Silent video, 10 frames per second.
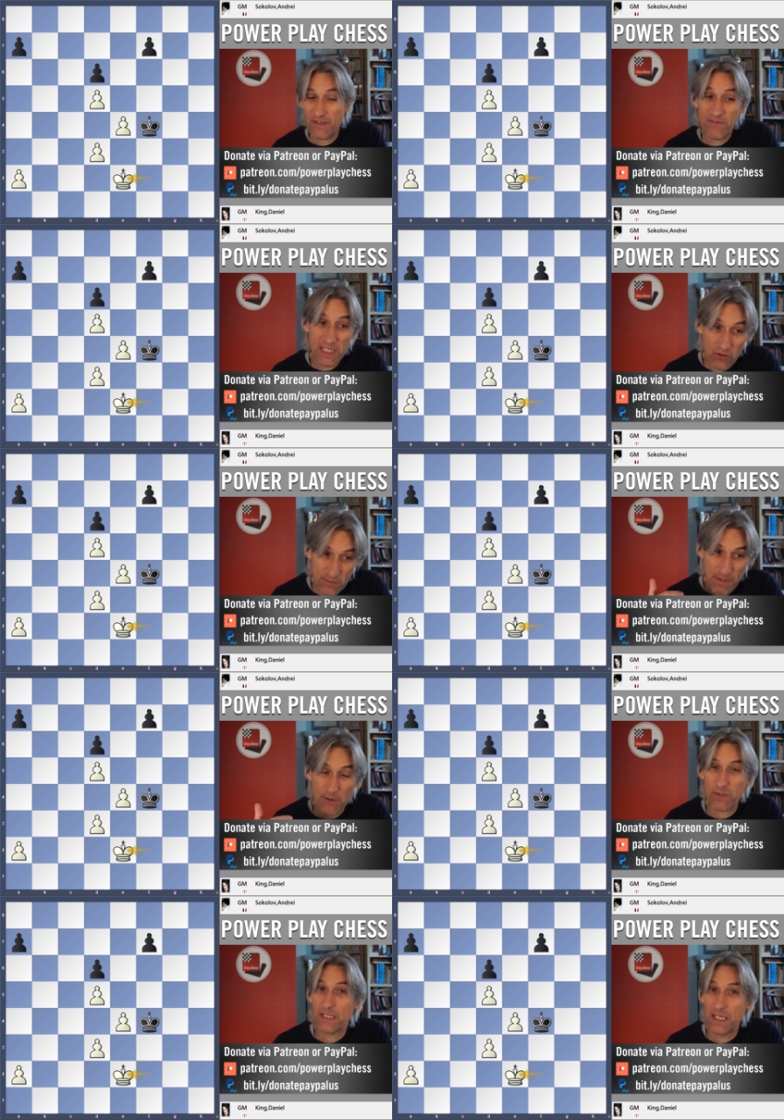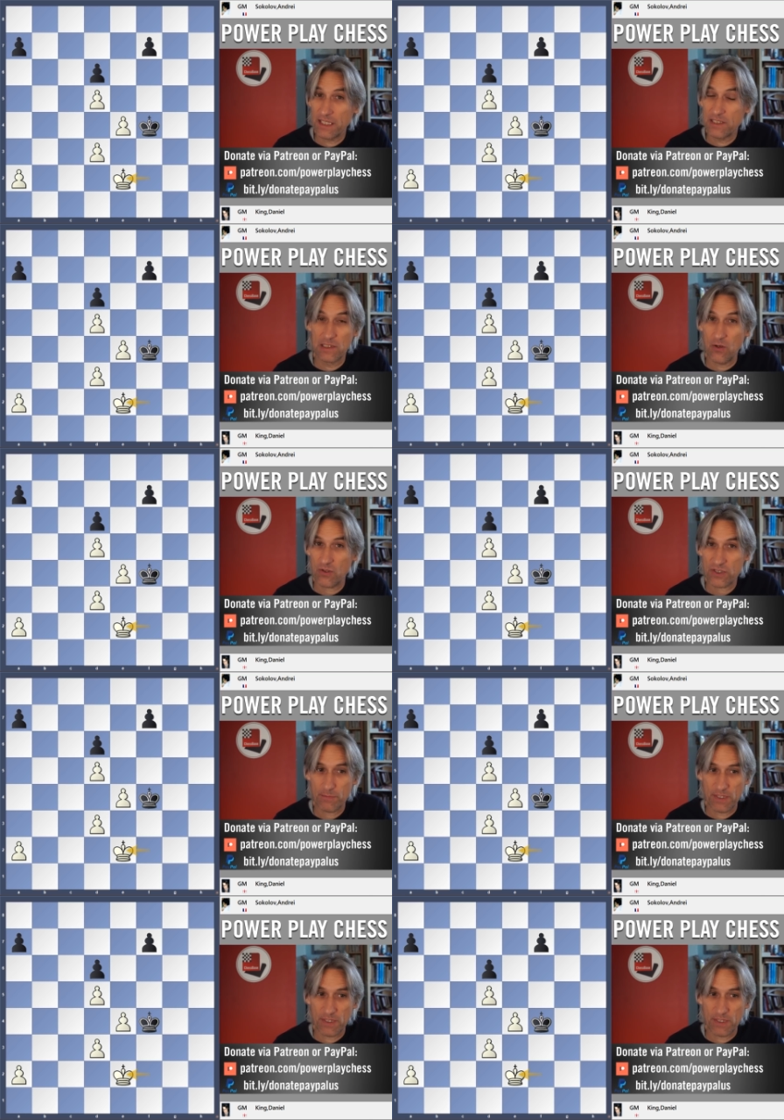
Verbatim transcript: If he goes back with the king, he's lost.